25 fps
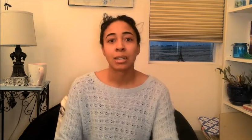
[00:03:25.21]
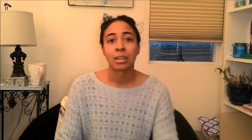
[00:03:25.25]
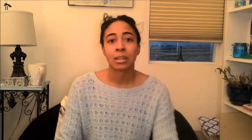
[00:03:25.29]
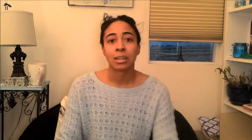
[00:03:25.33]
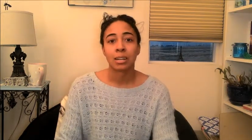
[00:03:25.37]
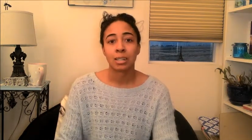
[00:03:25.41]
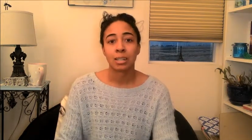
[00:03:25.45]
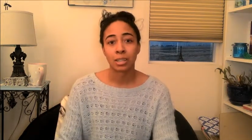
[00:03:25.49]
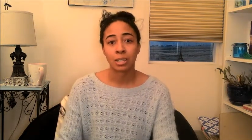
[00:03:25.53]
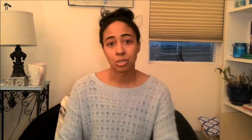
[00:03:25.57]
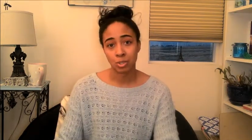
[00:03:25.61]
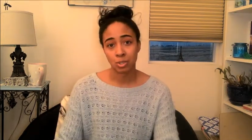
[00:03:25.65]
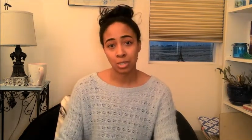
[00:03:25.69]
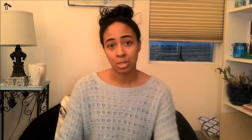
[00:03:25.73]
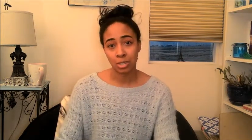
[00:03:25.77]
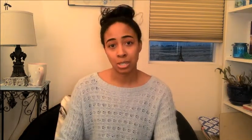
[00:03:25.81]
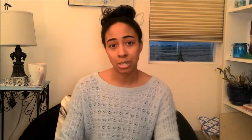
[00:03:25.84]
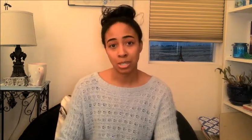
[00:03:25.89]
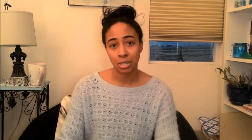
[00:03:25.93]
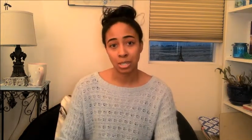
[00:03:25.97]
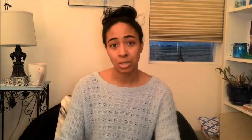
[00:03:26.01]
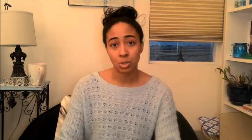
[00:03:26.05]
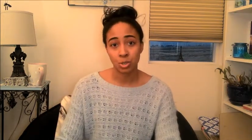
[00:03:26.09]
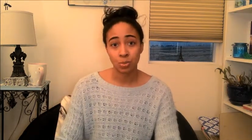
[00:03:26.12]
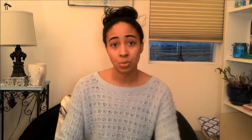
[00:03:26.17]

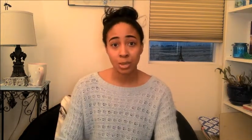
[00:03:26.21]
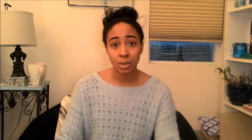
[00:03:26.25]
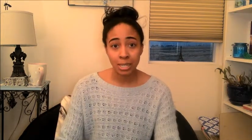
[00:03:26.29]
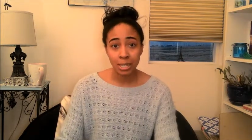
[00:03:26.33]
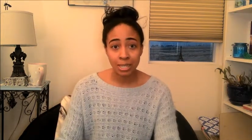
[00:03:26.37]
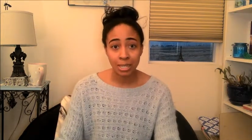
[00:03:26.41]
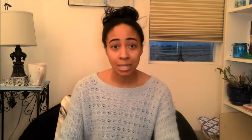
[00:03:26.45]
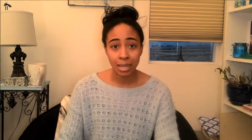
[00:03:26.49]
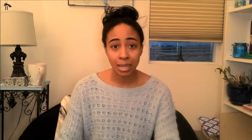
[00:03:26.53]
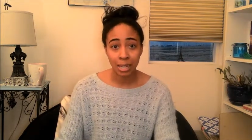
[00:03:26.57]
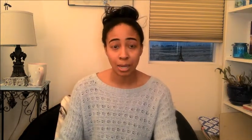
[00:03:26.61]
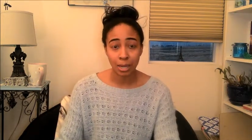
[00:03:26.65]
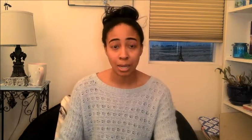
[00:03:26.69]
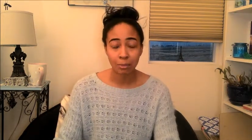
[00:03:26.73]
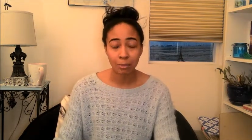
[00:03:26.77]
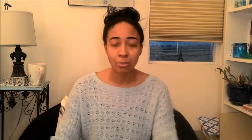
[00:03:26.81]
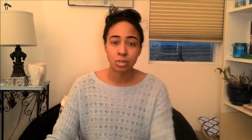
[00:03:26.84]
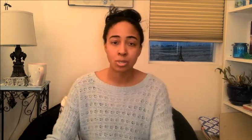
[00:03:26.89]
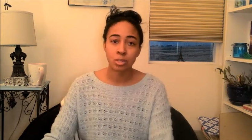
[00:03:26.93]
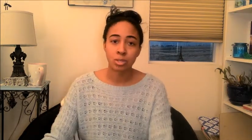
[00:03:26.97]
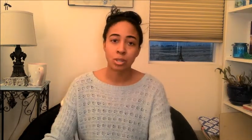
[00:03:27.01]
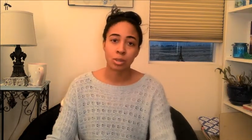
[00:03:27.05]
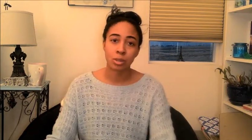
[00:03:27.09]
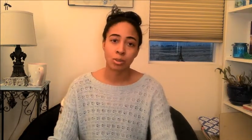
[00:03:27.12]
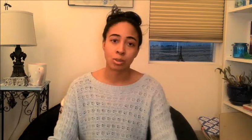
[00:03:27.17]
electricity to base camp
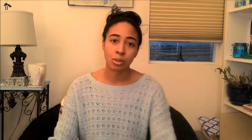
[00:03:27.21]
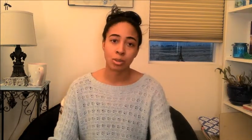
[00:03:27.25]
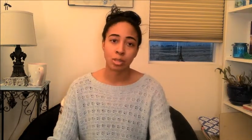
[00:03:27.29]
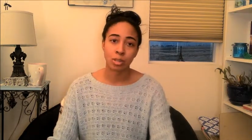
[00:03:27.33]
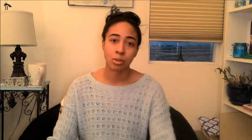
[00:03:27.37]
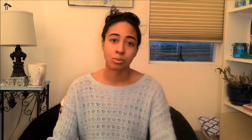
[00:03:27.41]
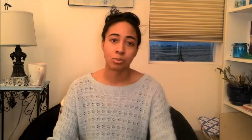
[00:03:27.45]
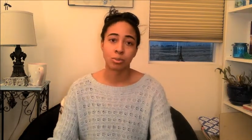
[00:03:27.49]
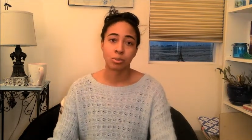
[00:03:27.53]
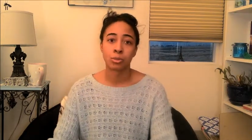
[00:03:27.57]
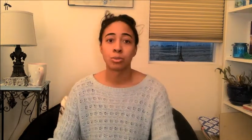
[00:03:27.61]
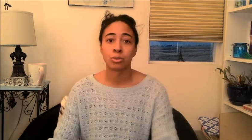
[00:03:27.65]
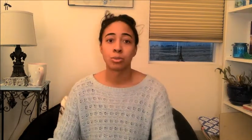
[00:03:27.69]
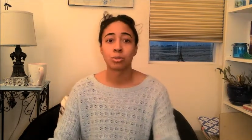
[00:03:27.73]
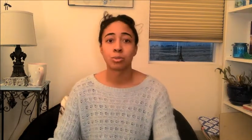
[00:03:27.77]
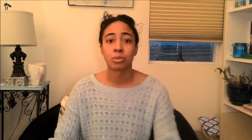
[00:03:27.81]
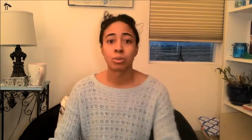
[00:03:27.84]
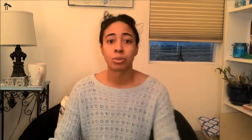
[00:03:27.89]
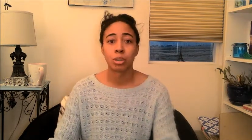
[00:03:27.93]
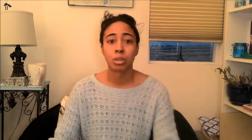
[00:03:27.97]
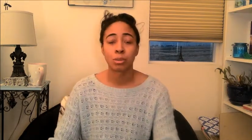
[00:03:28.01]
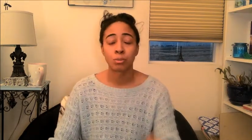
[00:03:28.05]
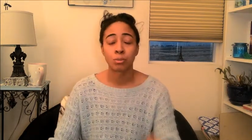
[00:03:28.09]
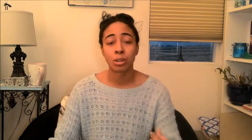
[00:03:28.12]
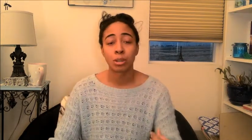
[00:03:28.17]
so that the producer
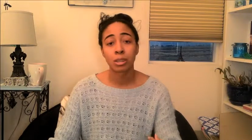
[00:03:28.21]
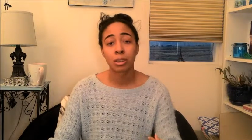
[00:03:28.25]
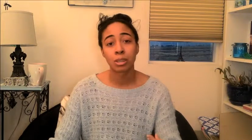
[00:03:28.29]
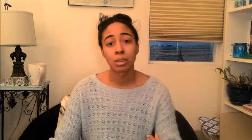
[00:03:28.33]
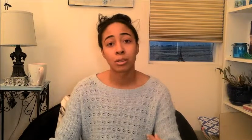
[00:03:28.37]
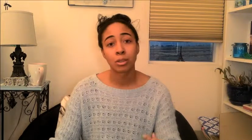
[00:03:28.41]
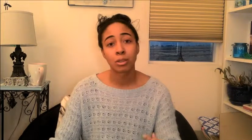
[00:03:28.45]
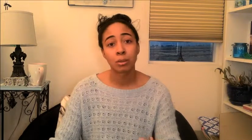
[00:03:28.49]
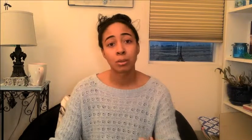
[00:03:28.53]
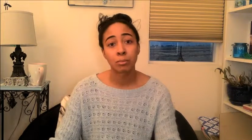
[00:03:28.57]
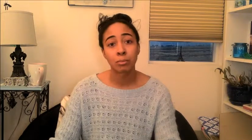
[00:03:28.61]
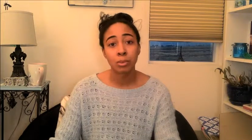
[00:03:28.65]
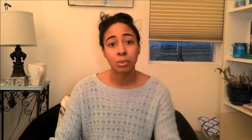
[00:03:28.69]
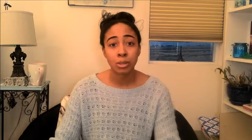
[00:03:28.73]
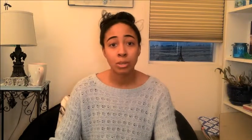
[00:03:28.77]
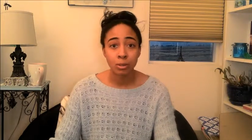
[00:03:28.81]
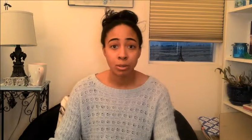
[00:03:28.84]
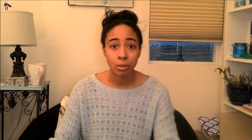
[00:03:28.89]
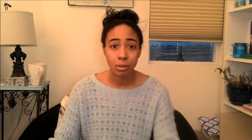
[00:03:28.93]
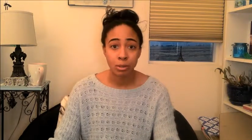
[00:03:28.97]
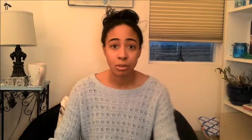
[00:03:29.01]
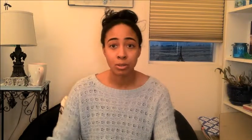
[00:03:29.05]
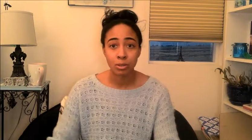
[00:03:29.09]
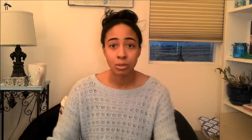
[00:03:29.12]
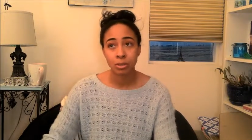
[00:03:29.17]
can run their
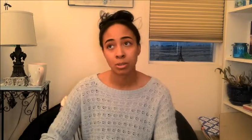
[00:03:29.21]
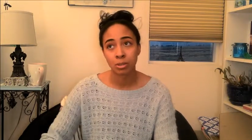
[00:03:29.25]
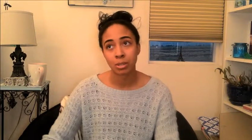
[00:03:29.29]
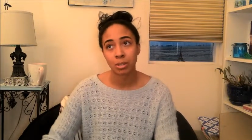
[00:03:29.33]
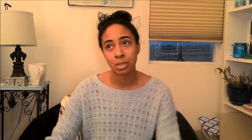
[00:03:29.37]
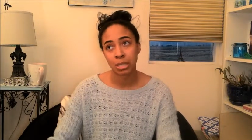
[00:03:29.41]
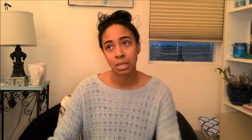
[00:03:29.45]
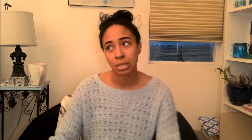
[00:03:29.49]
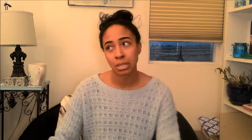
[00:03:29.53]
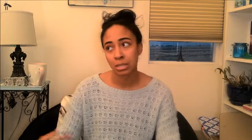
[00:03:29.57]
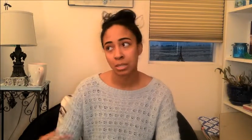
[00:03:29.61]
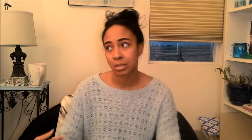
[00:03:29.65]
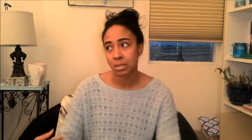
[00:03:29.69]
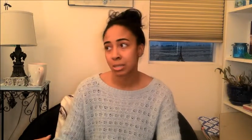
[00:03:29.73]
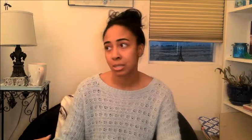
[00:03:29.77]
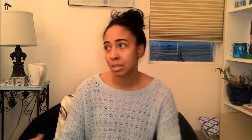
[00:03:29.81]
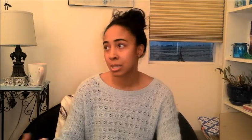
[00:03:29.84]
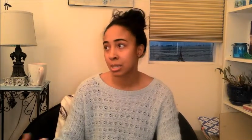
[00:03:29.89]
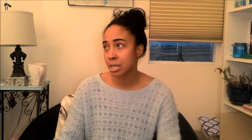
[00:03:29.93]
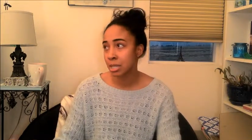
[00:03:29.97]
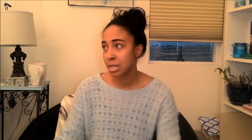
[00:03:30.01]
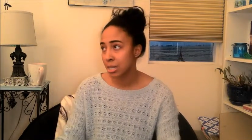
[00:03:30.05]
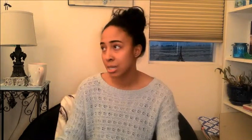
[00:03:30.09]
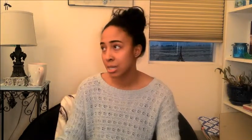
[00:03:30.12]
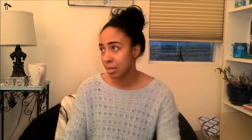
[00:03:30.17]
computer, so that they can send
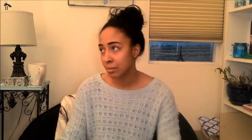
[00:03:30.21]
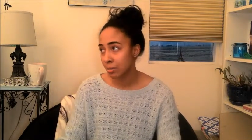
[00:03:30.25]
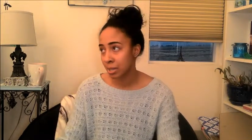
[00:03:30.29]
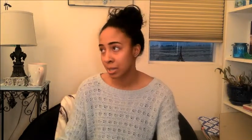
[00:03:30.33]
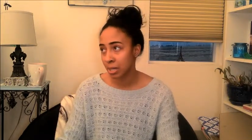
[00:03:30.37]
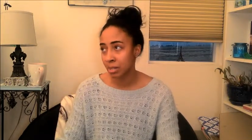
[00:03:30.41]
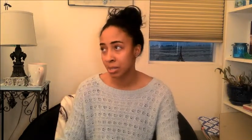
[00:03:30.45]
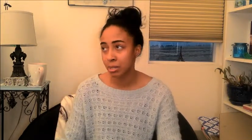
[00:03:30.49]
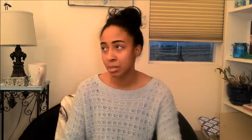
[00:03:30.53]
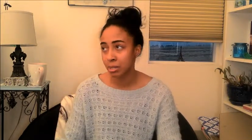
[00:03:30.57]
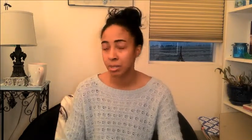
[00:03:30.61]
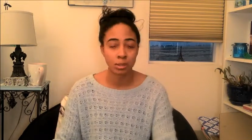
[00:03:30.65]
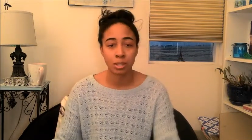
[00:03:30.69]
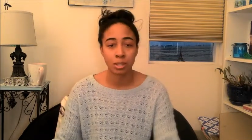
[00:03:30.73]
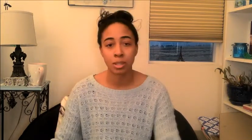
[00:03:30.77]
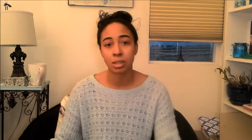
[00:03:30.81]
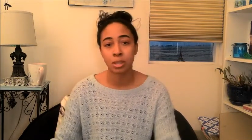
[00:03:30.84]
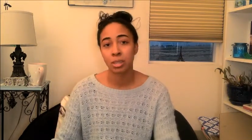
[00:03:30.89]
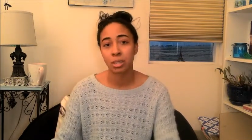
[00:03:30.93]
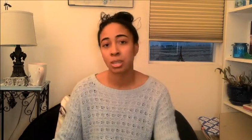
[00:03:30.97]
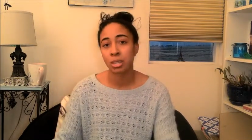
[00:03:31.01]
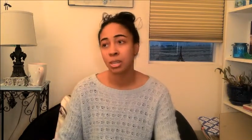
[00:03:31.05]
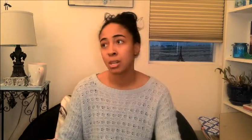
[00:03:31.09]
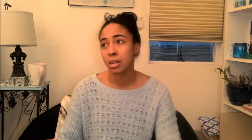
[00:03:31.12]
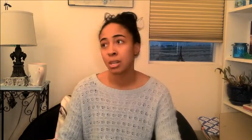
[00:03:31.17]
emails, so that
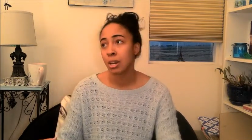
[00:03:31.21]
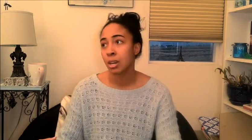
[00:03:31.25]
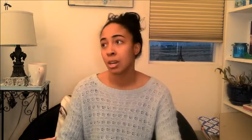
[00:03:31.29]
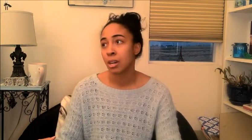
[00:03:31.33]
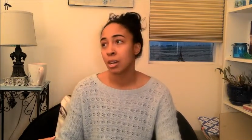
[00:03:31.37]
the